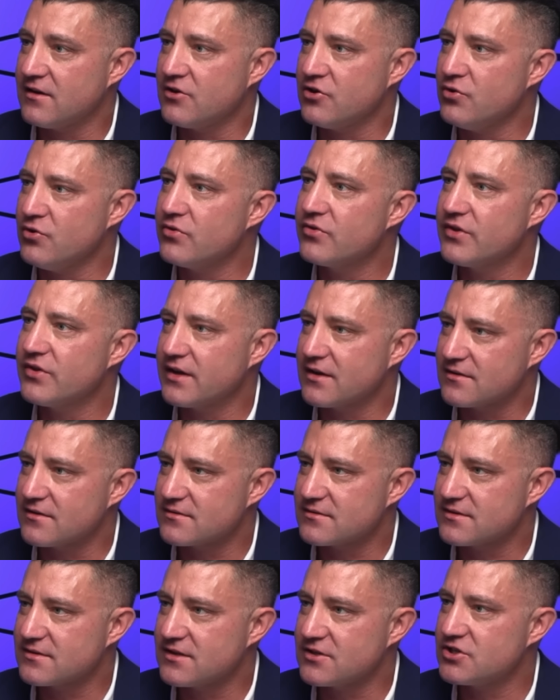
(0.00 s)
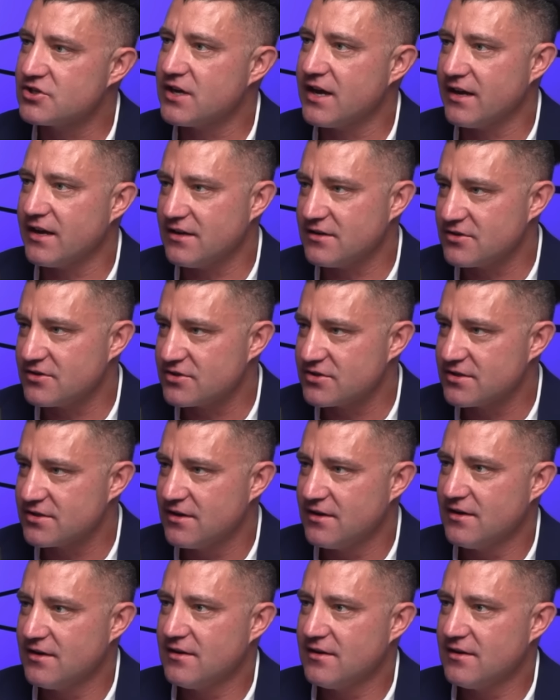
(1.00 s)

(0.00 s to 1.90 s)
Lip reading: new things and change.